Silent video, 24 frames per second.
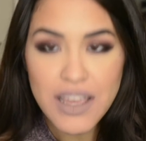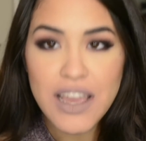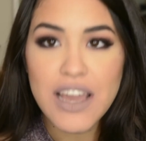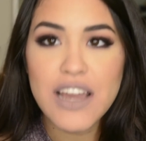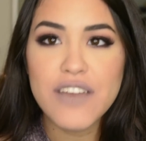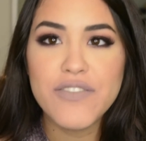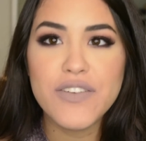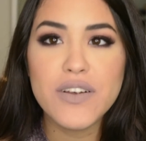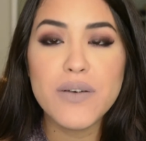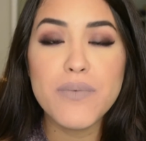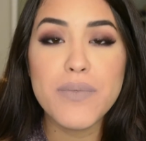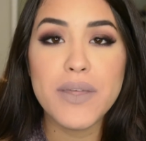
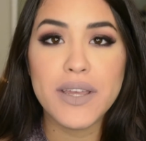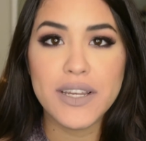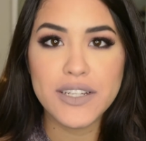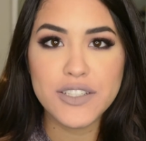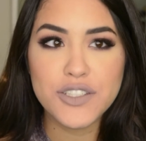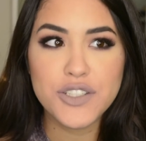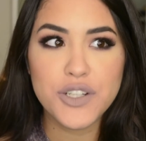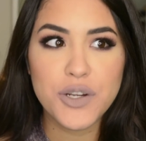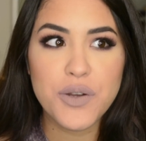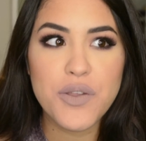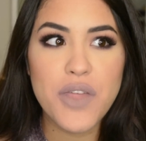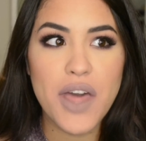I filmed the
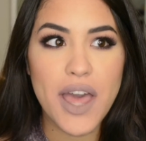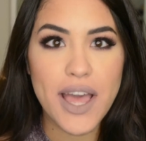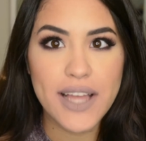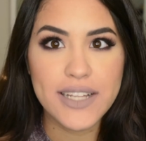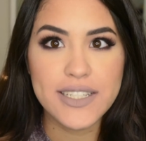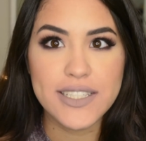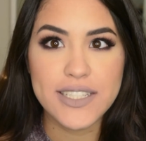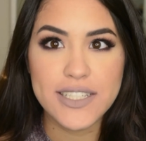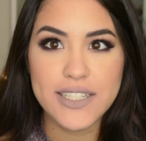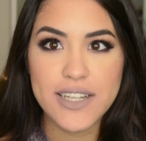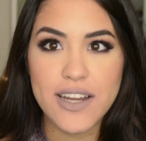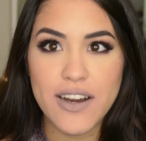intro, the
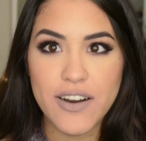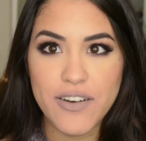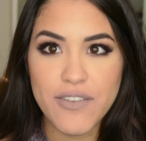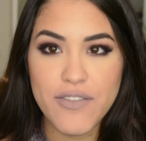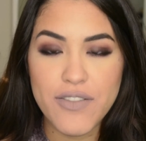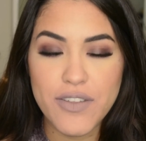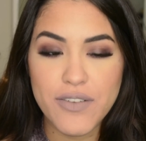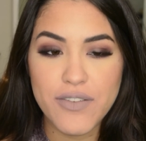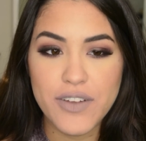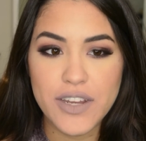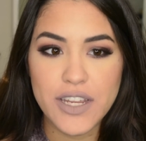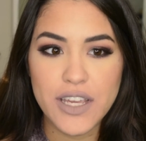ending of
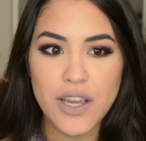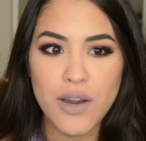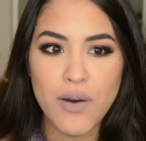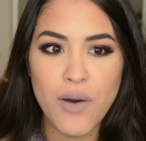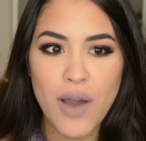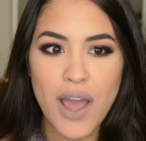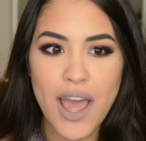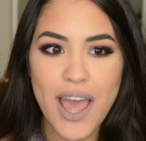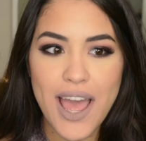the video,